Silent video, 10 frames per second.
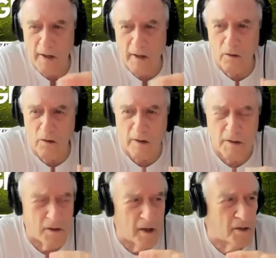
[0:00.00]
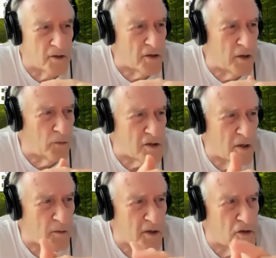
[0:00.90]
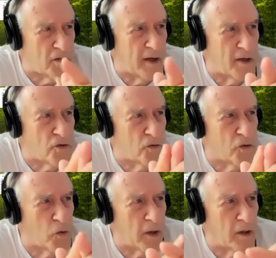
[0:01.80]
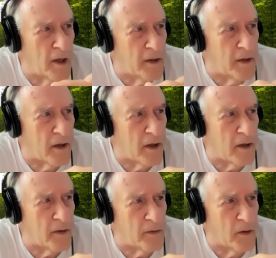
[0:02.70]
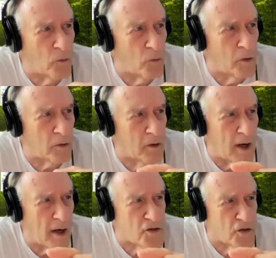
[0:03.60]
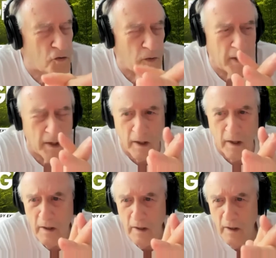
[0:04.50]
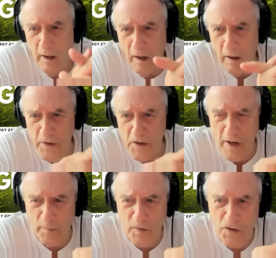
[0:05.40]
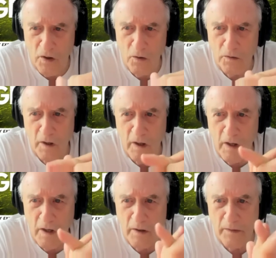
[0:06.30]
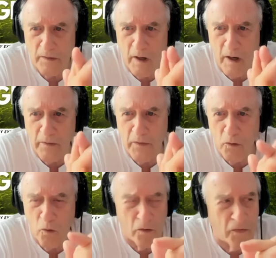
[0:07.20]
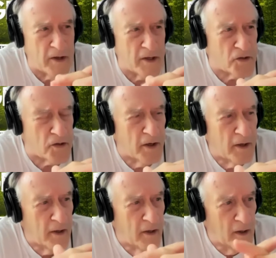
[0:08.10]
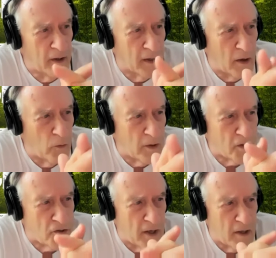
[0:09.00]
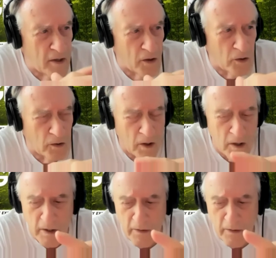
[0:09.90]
take a look and see what some of these states are doing then. We're concentrating on this episode on the Northeast. And I want to say here